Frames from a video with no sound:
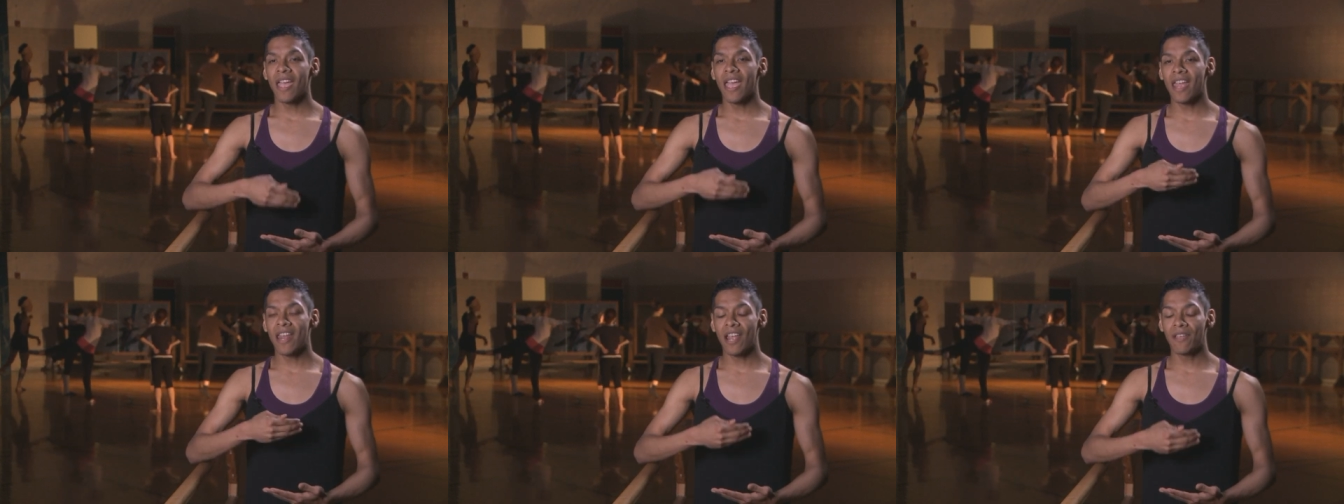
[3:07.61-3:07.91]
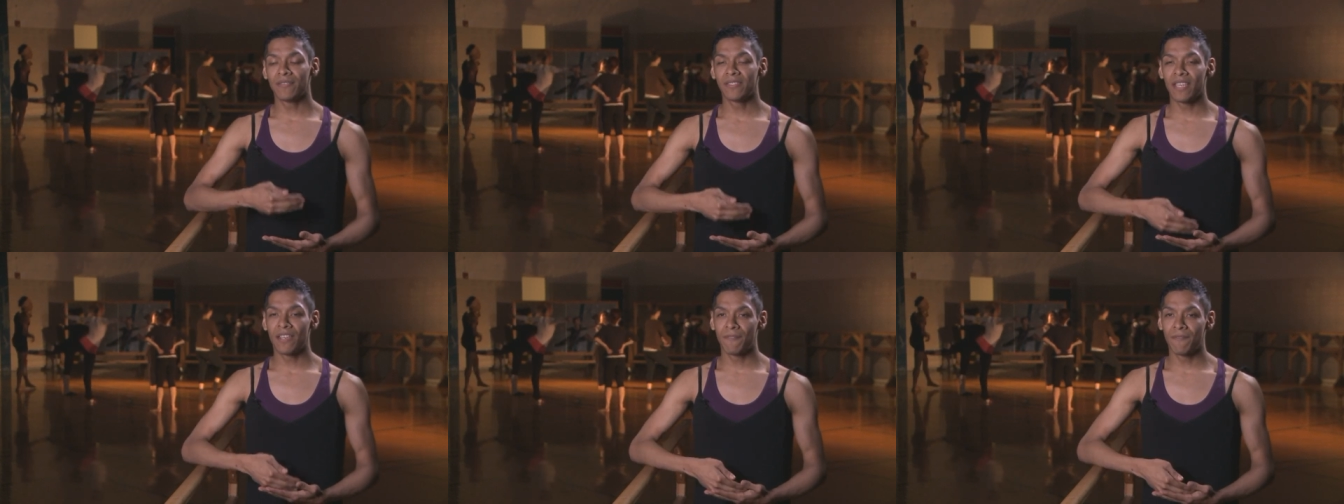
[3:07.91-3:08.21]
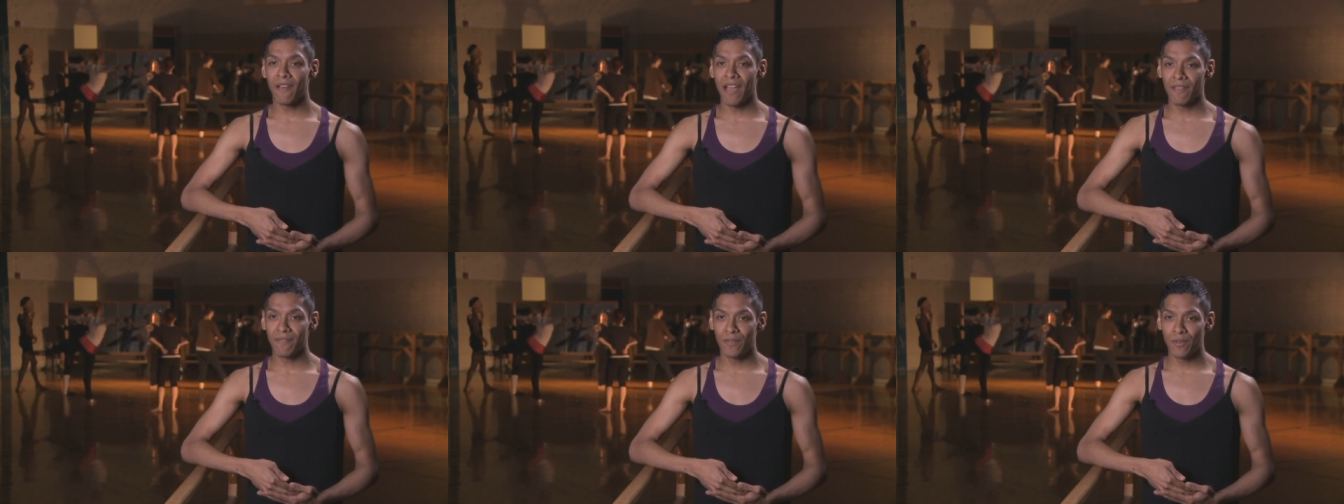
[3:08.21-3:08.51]
and I've set
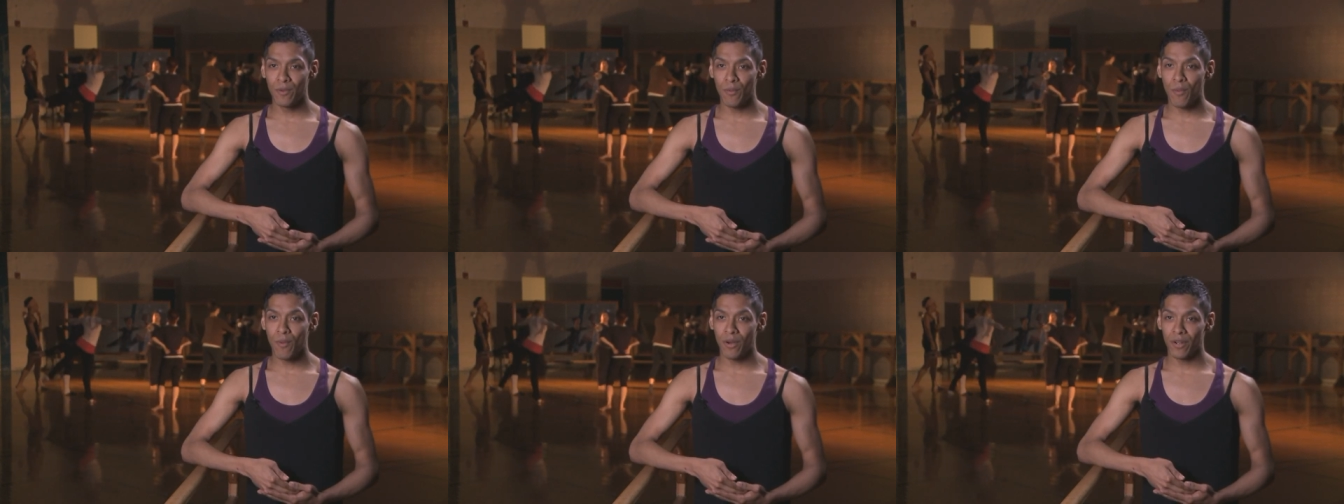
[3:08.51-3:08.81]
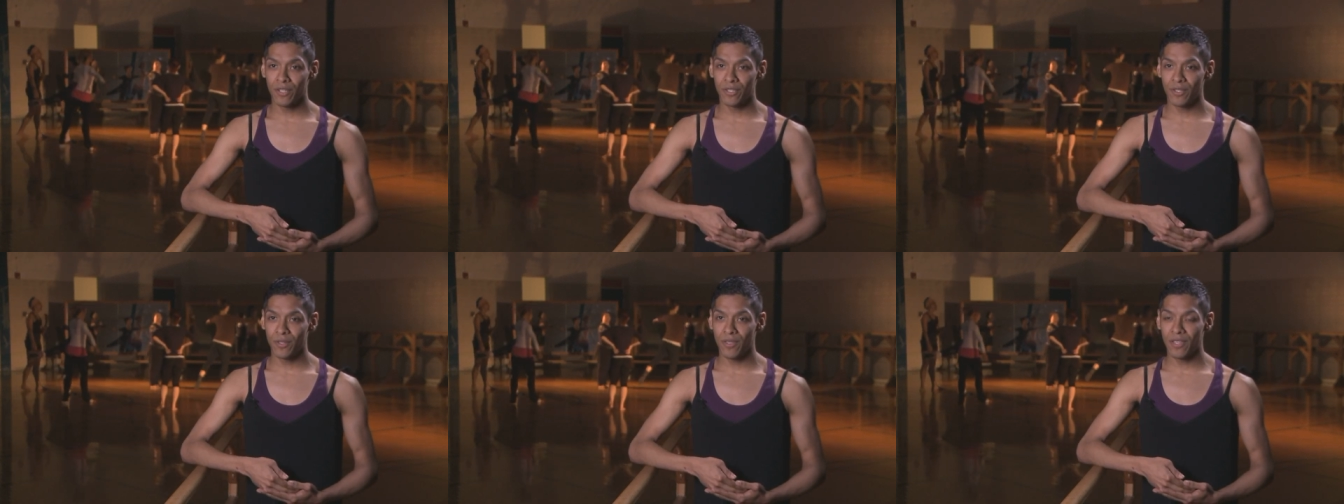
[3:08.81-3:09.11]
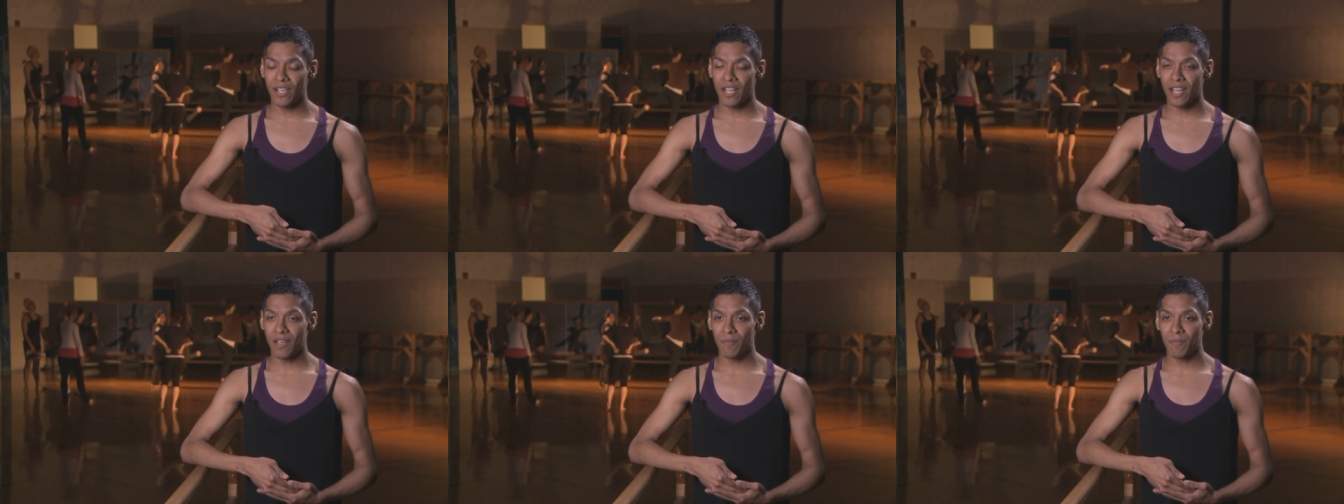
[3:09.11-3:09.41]
five new works to
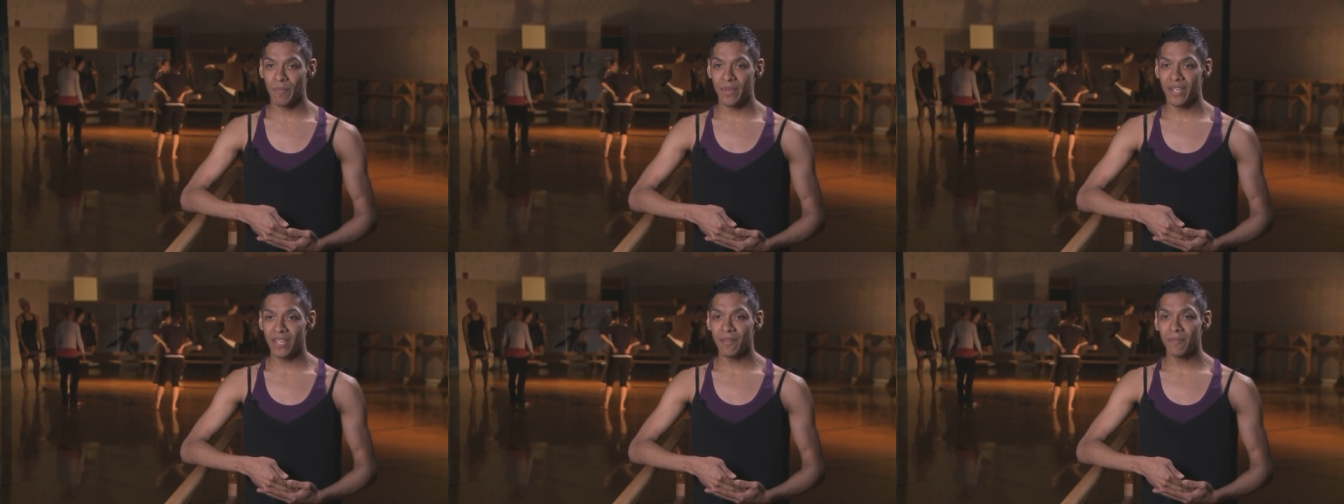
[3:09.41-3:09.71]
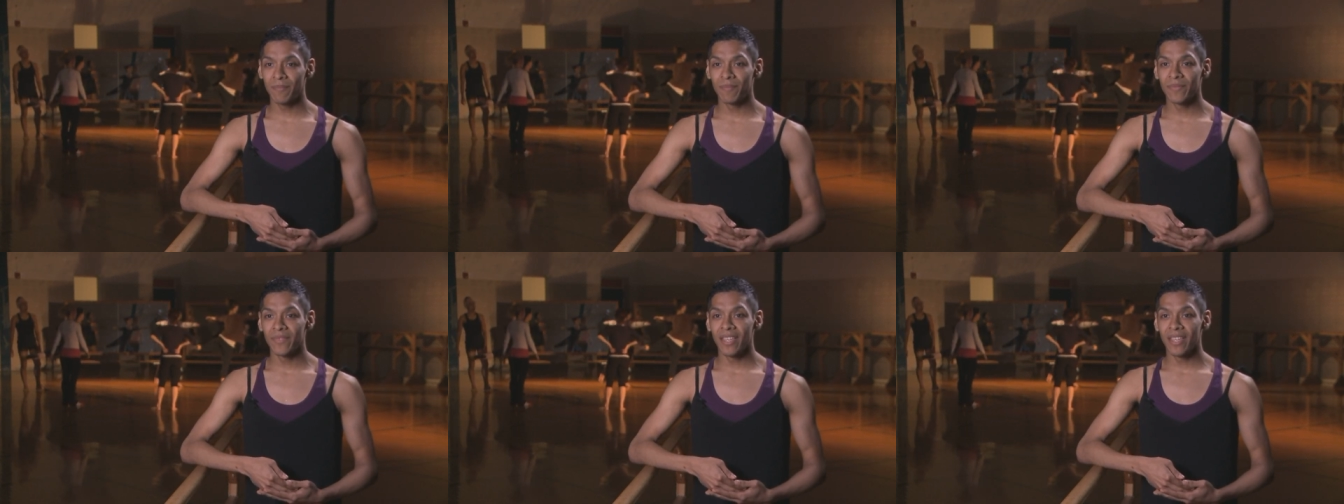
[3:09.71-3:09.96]
the company.